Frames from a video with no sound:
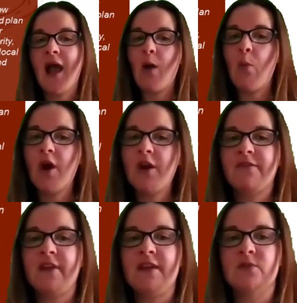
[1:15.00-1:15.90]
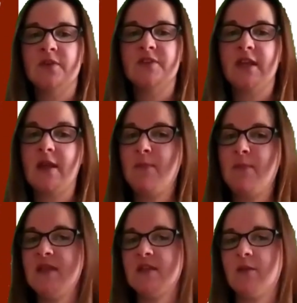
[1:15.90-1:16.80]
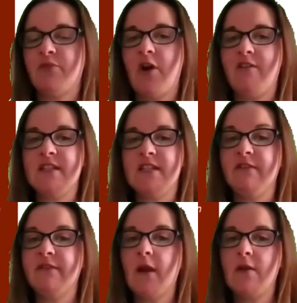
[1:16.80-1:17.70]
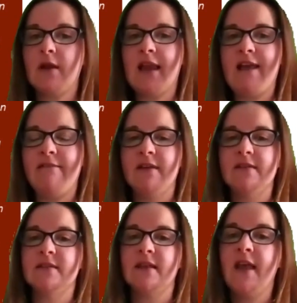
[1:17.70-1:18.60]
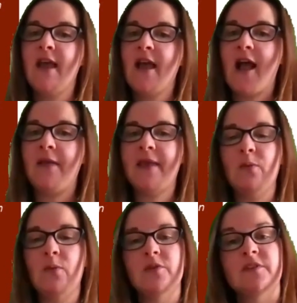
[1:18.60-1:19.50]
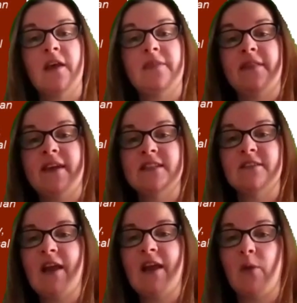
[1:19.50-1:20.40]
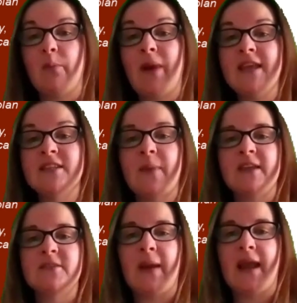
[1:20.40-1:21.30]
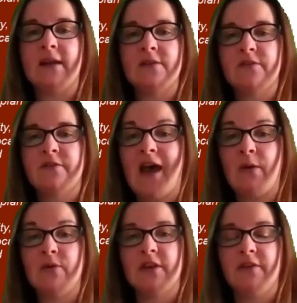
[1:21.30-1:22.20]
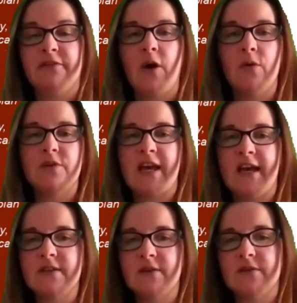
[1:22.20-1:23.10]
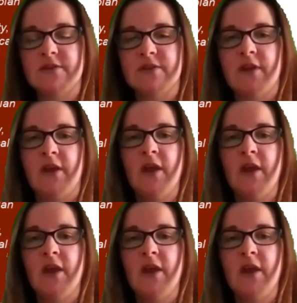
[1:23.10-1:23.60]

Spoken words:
And one of these was an immediate priority for local areas, and that was that they develop place-based plans for housing for older adults.